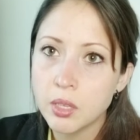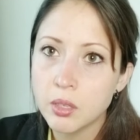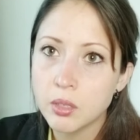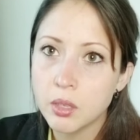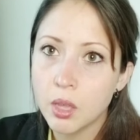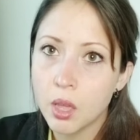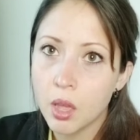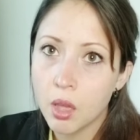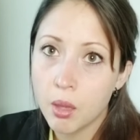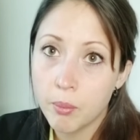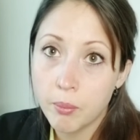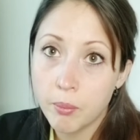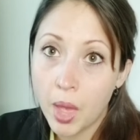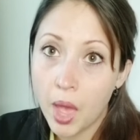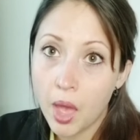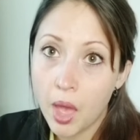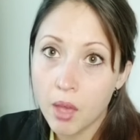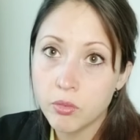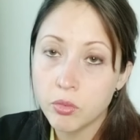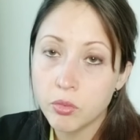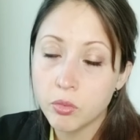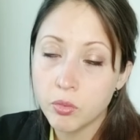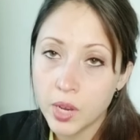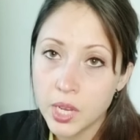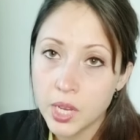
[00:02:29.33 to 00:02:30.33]

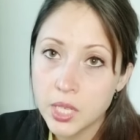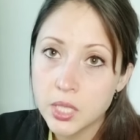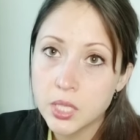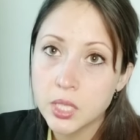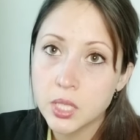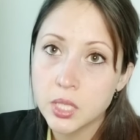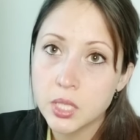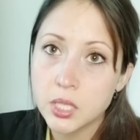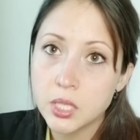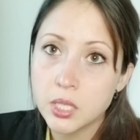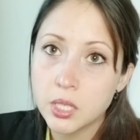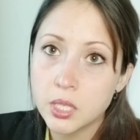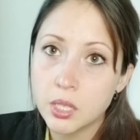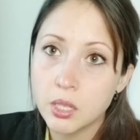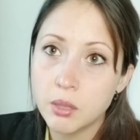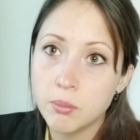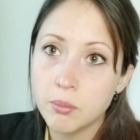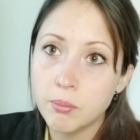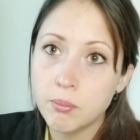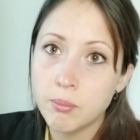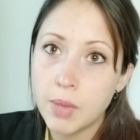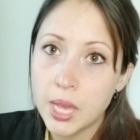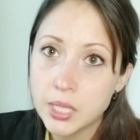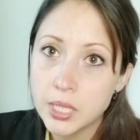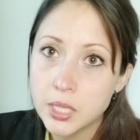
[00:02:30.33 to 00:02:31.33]
have racist
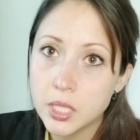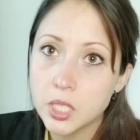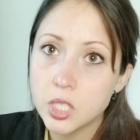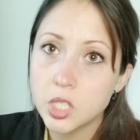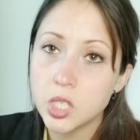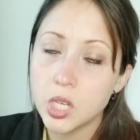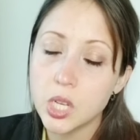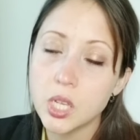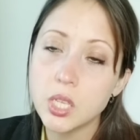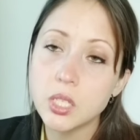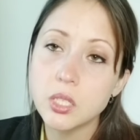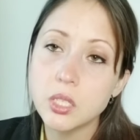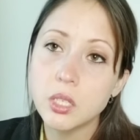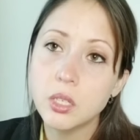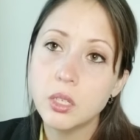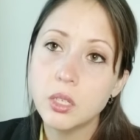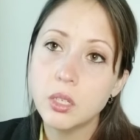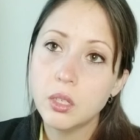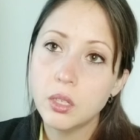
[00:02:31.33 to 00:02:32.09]
messages